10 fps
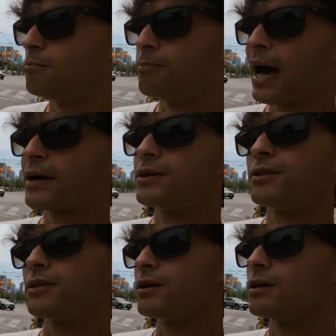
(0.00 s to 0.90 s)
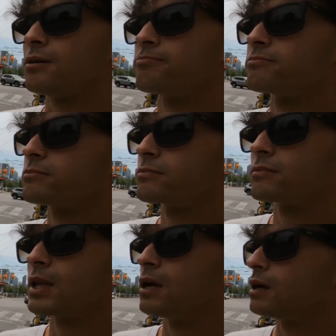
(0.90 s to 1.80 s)
back in the,
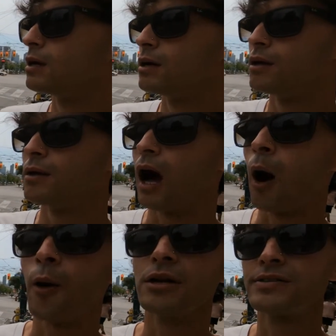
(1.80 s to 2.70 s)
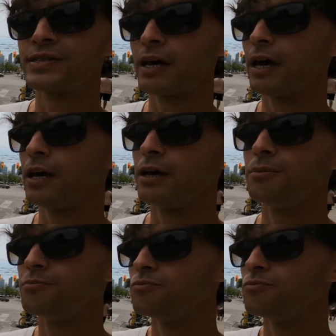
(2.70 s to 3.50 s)
I want to say,